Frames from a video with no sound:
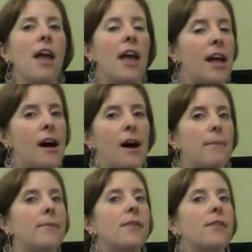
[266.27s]

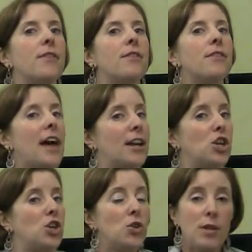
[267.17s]
that
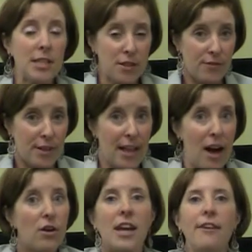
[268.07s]
you need to fill out